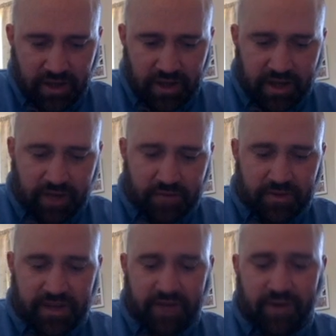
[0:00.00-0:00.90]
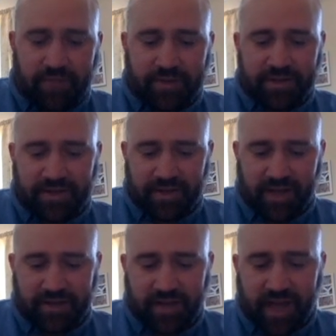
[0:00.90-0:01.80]
Now, that rapidity
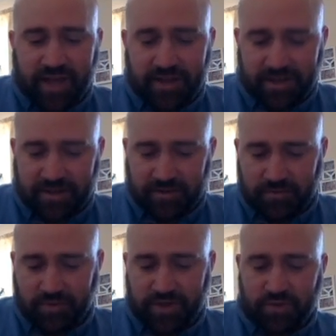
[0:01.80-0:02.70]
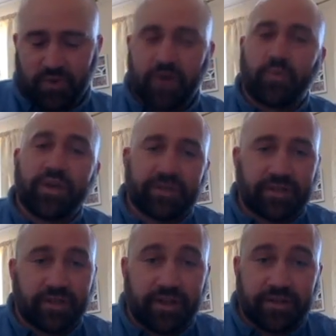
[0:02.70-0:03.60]
hasn't ended, which is why we're
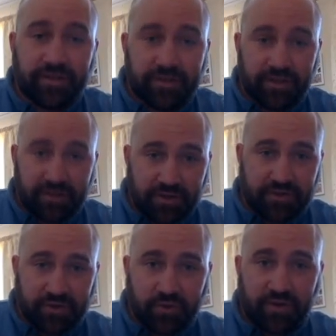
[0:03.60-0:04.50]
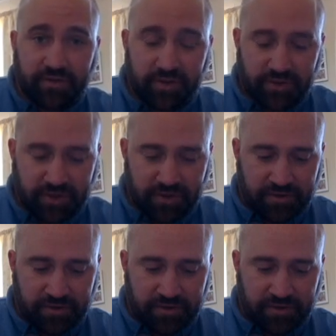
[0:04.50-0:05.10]
still in the Industrial Revolution.